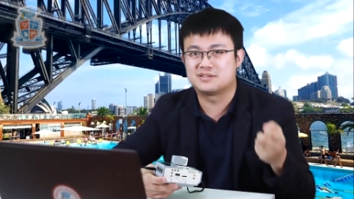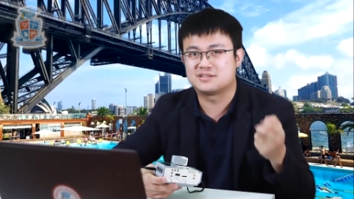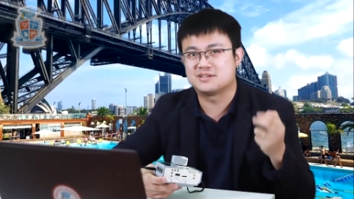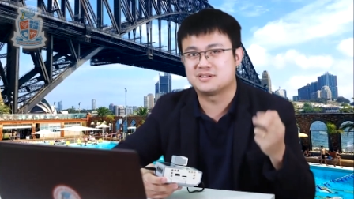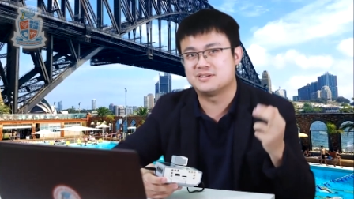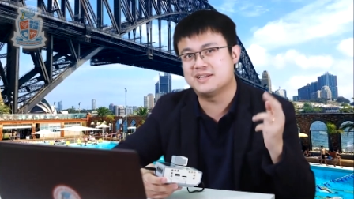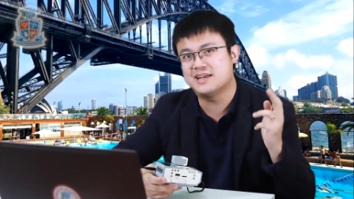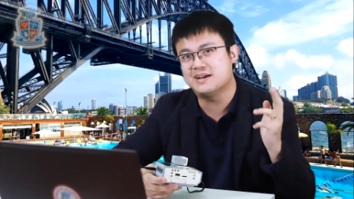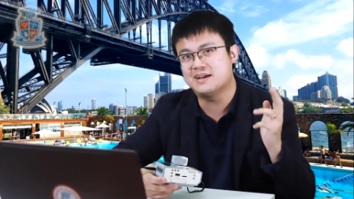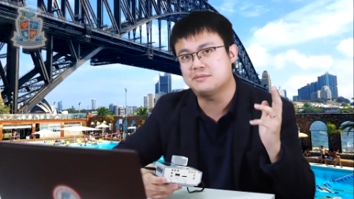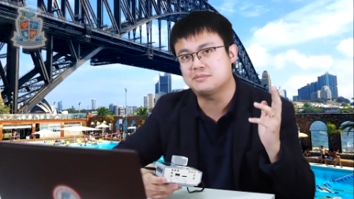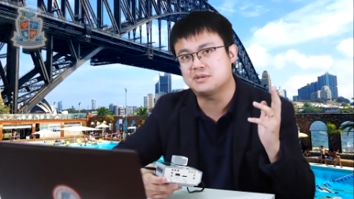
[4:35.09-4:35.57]
So
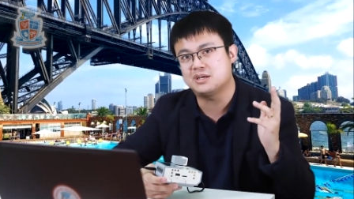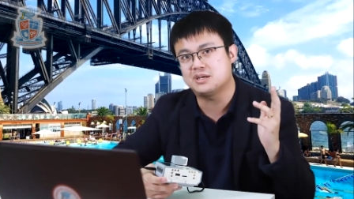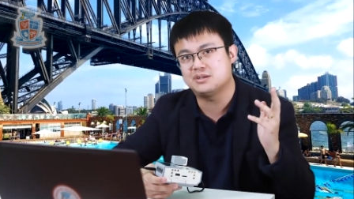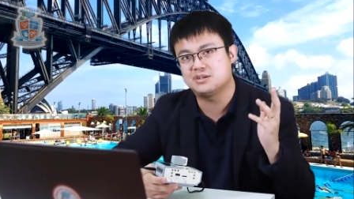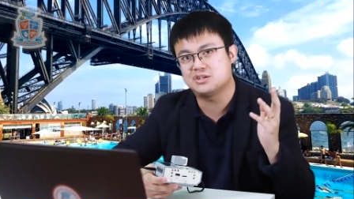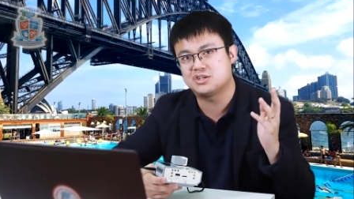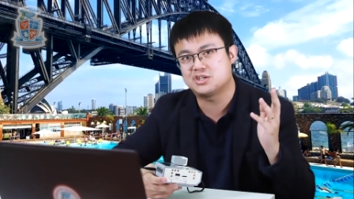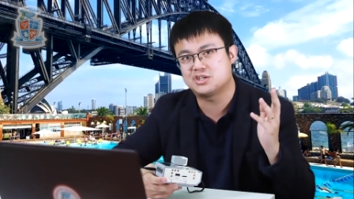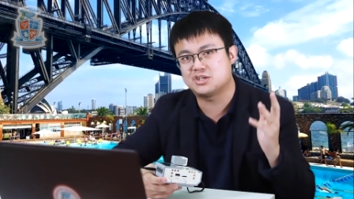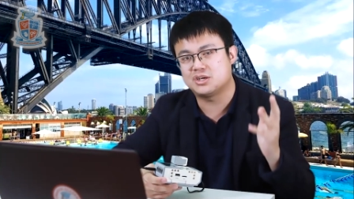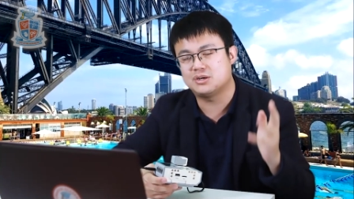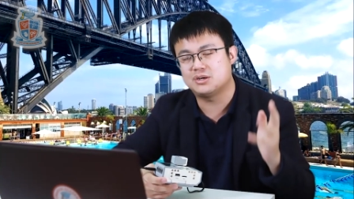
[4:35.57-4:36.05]
now I'm going
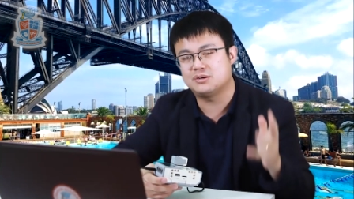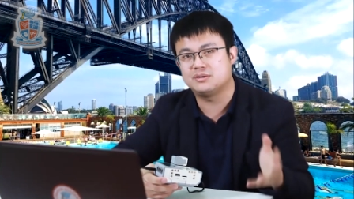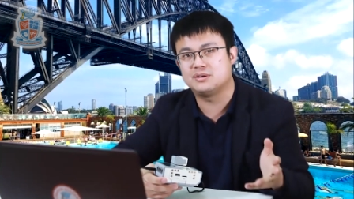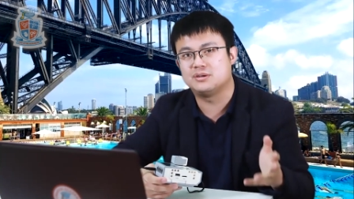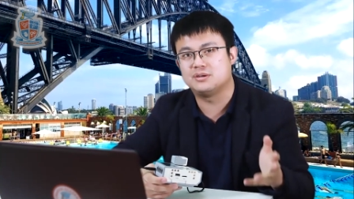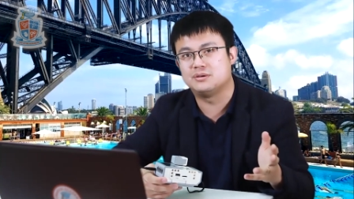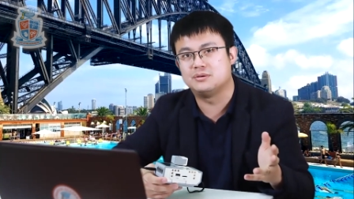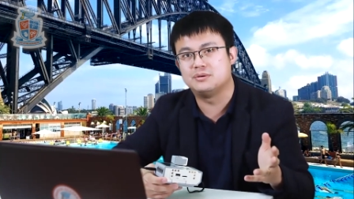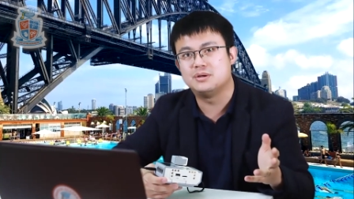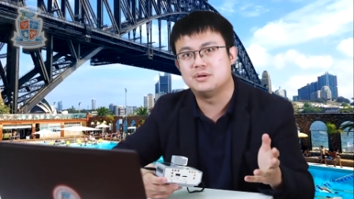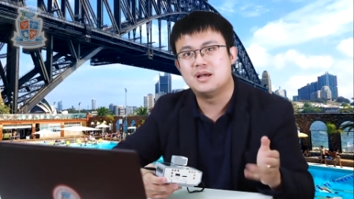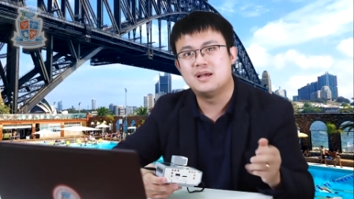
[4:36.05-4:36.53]
to show
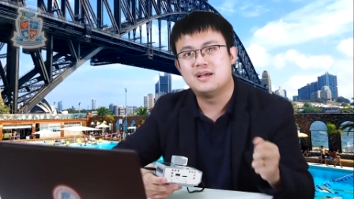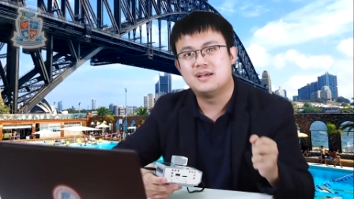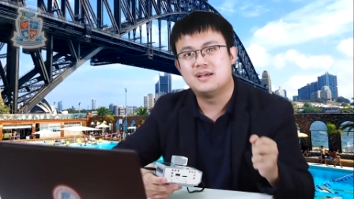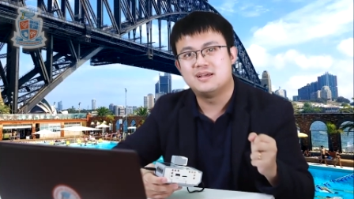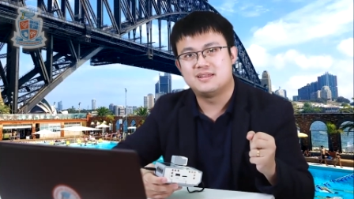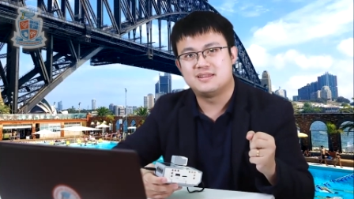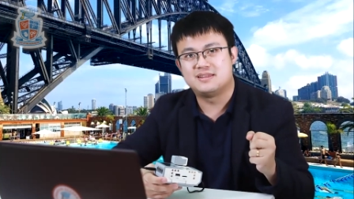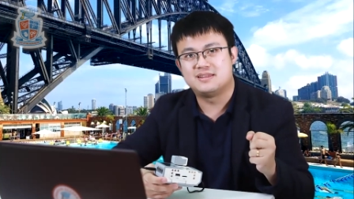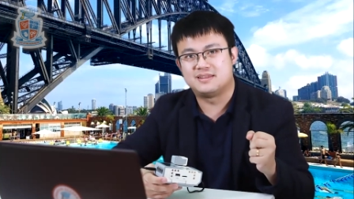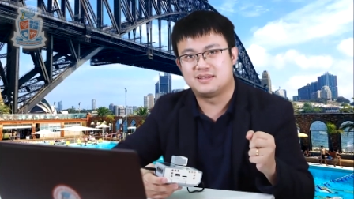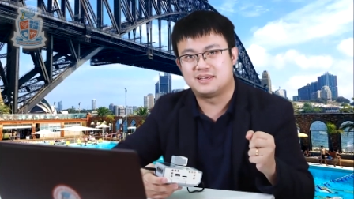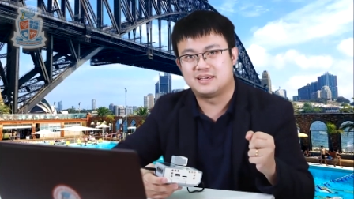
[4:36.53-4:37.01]
you
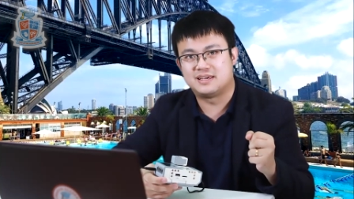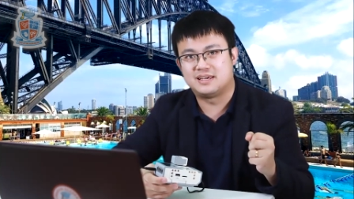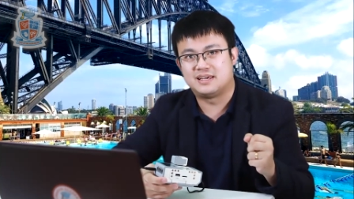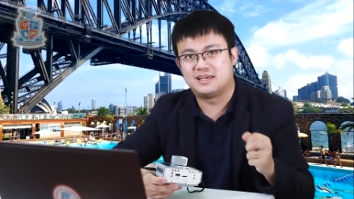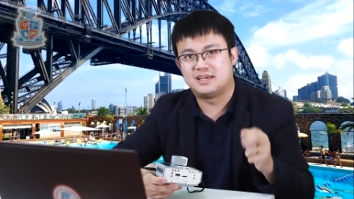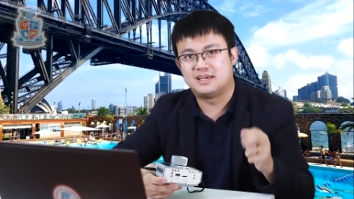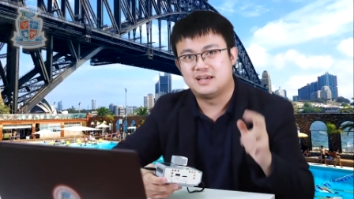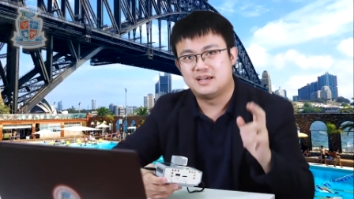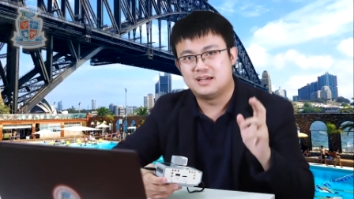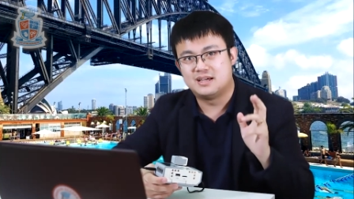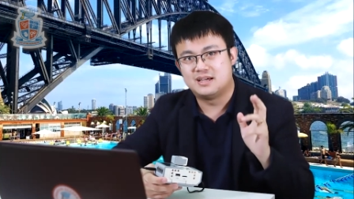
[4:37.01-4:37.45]
the